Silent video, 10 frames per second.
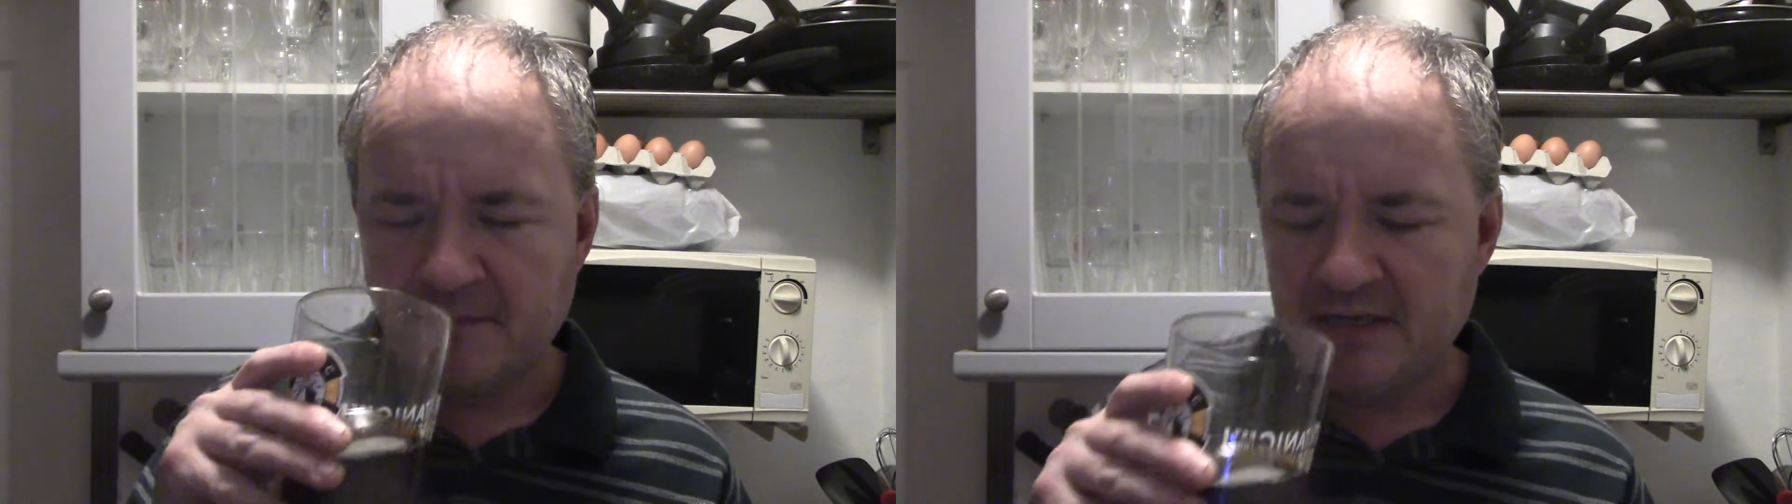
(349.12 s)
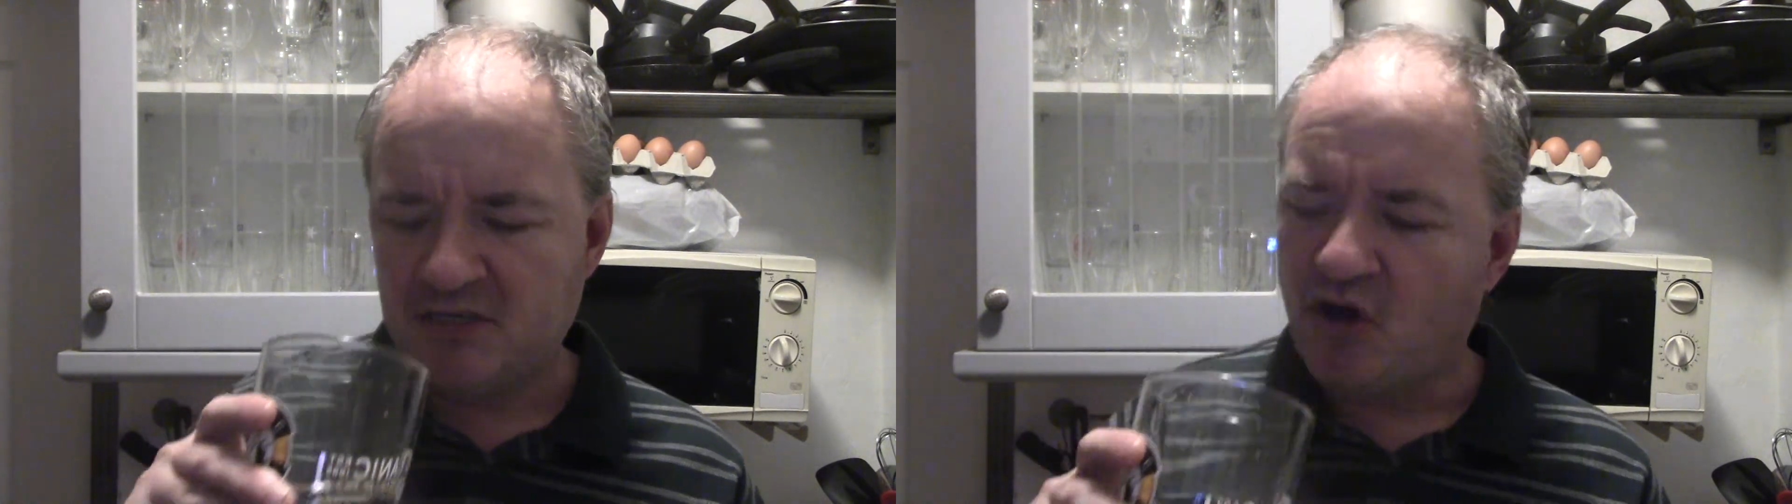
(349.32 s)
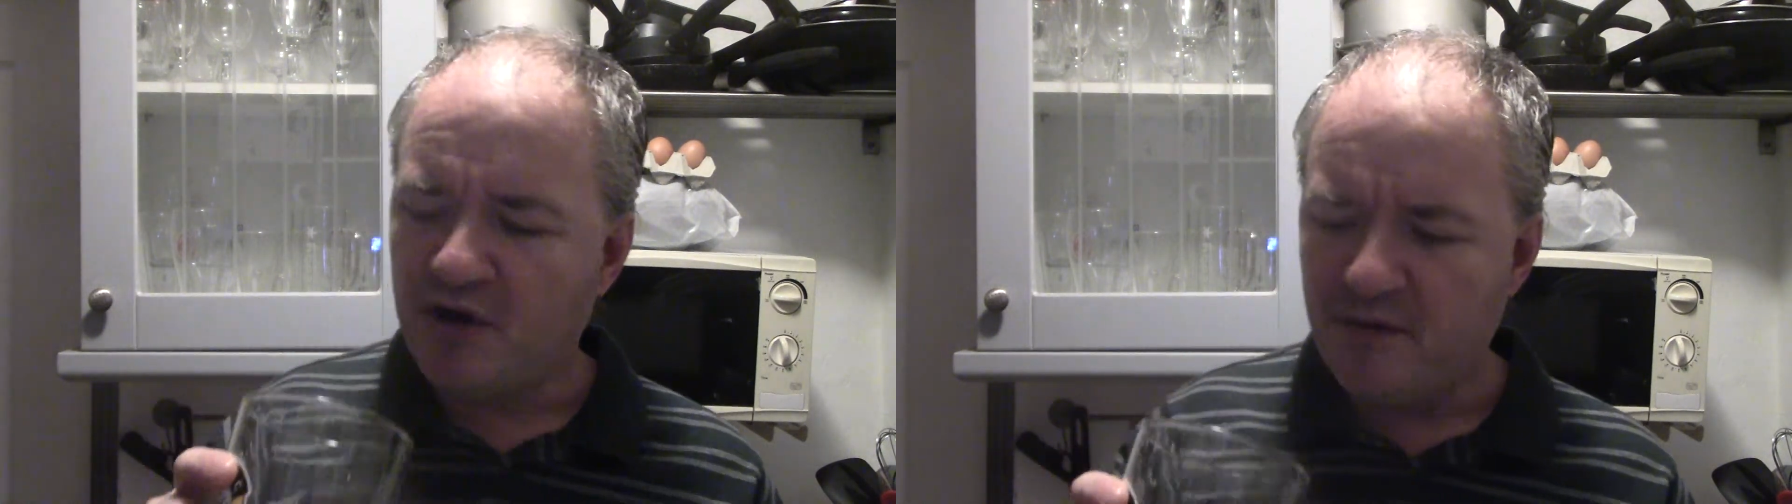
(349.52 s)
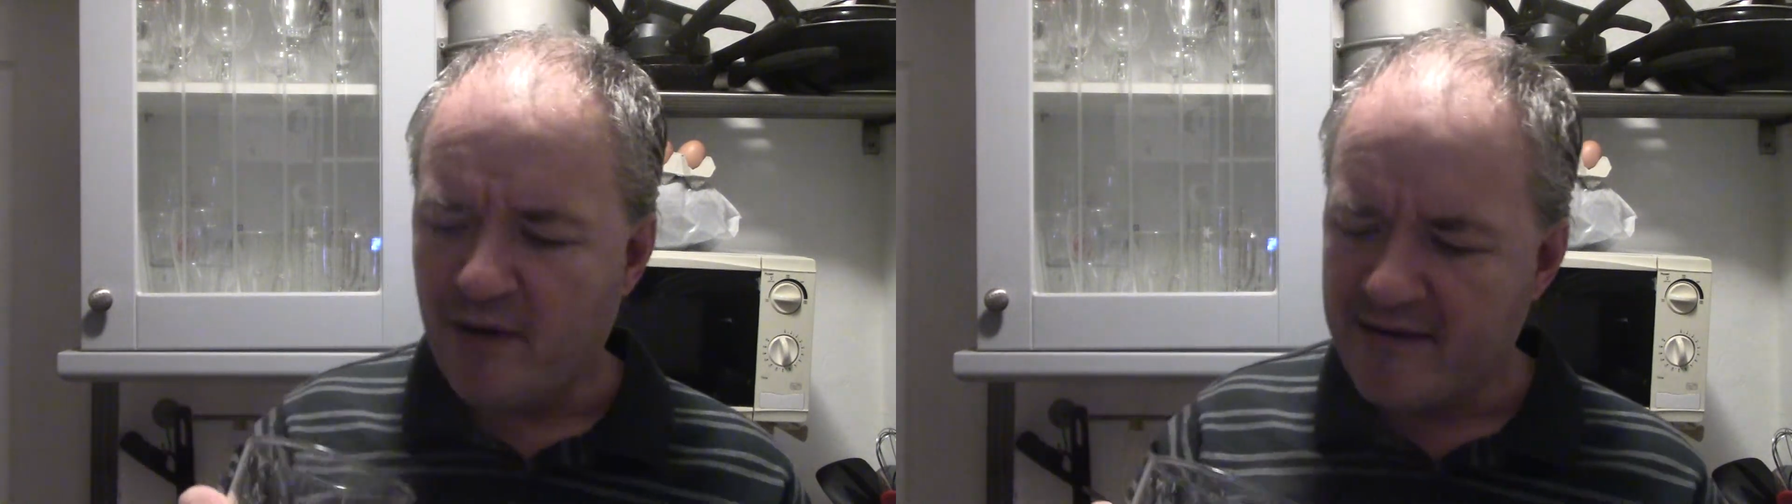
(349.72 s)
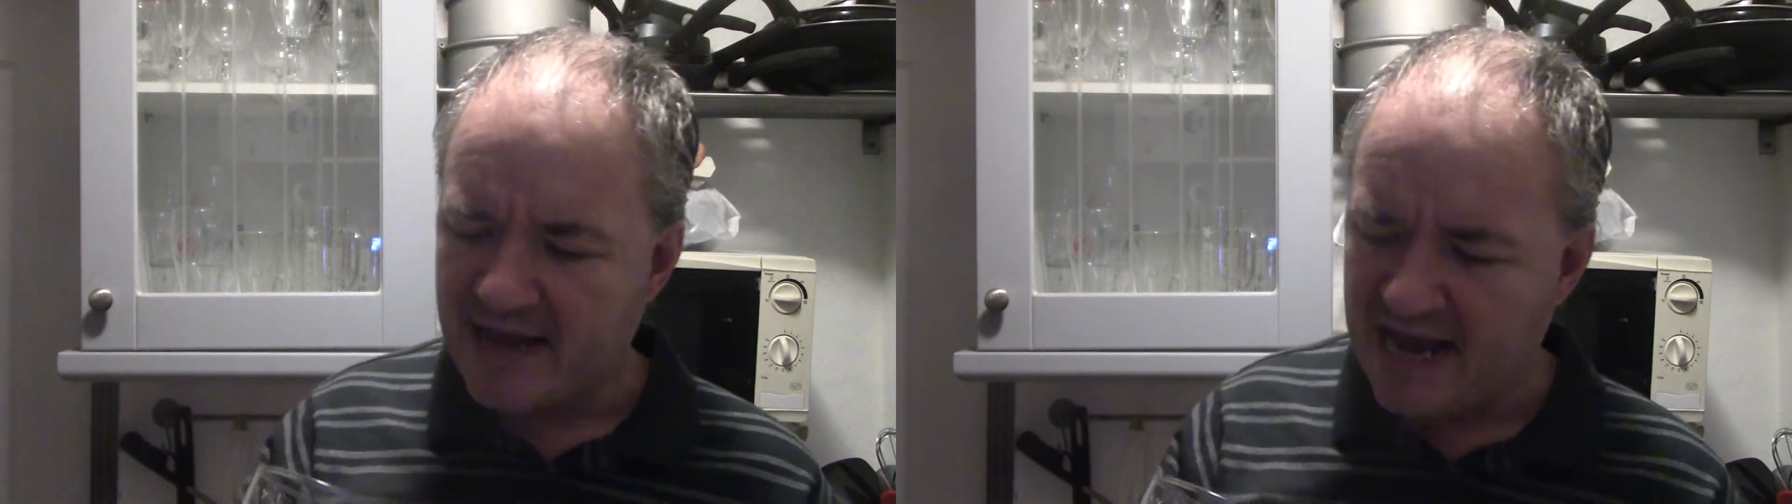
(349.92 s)
It's got it
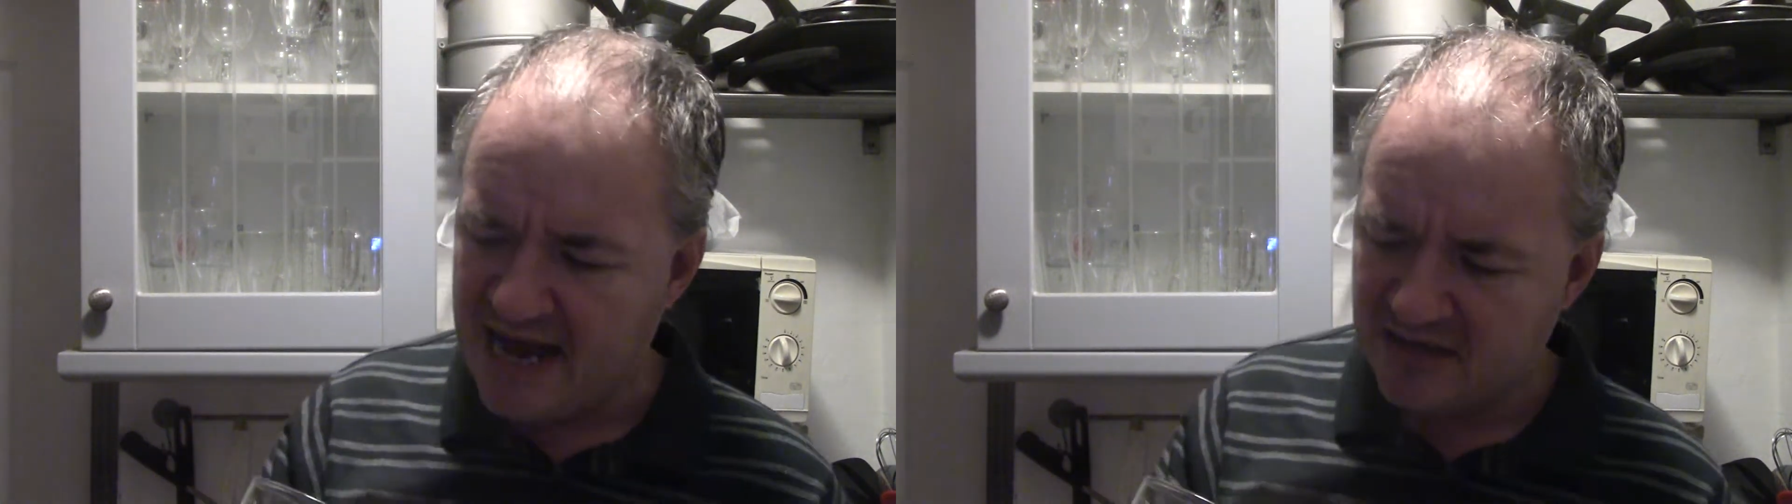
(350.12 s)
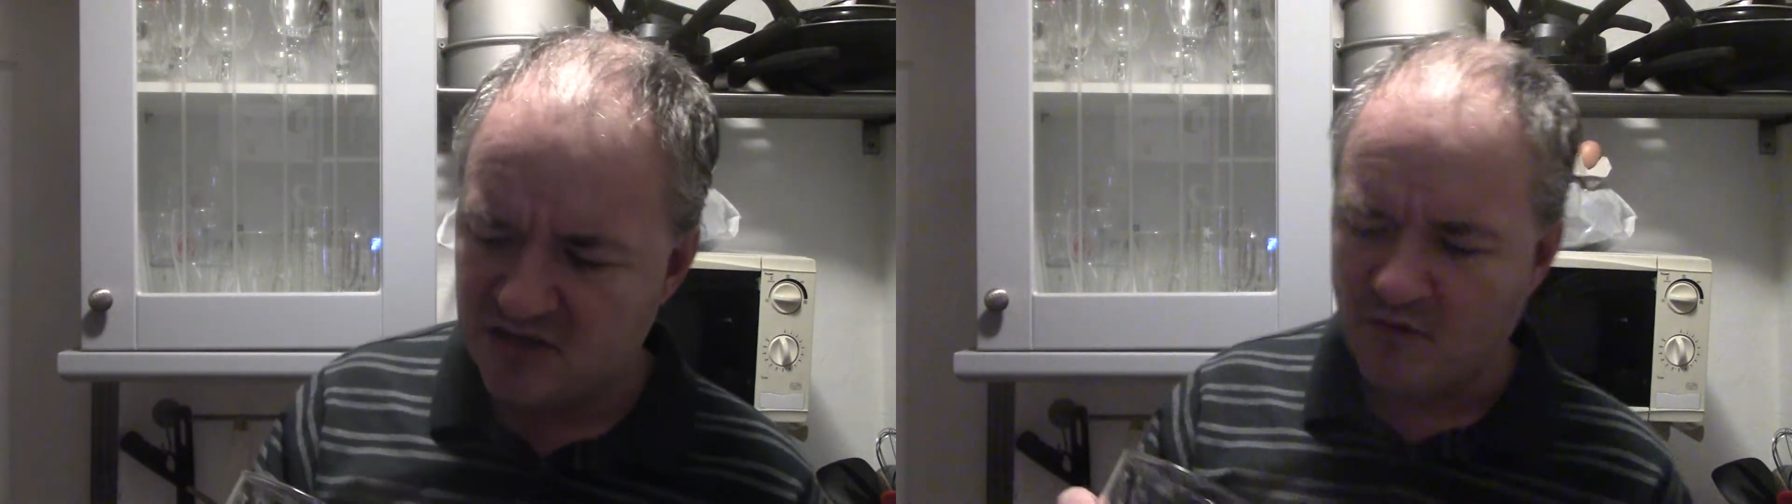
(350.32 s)
where it counts